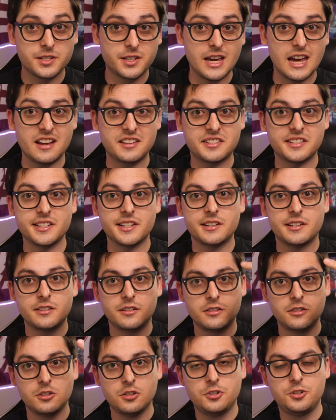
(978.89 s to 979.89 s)
Cassie,
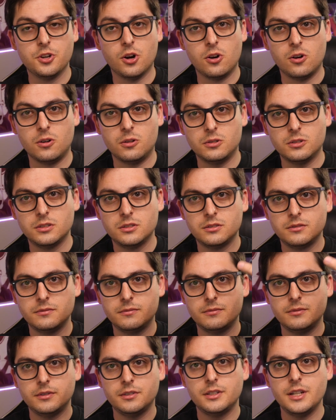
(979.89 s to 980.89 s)
Joel,
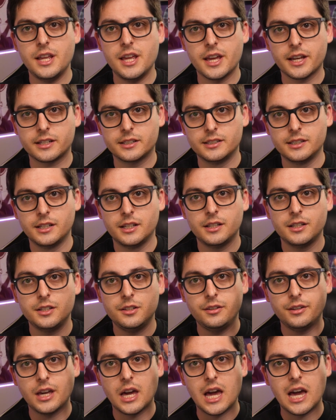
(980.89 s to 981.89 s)
Nick,
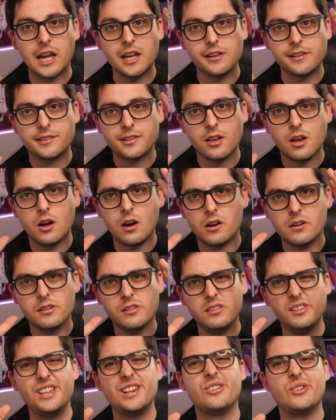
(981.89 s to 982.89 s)
you guys are
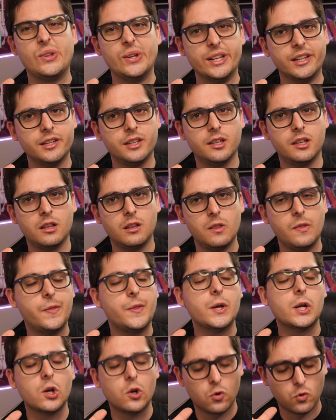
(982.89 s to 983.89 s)
literally
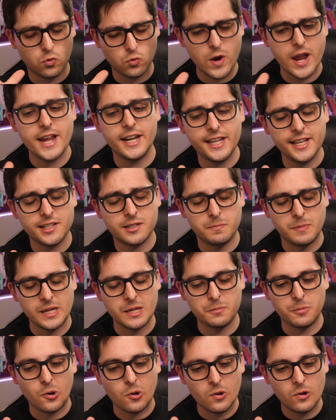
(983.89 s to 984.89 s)
the greatest
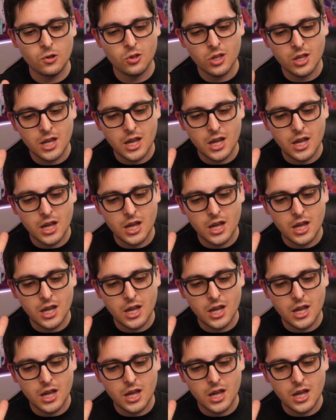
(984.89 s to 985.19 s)
people,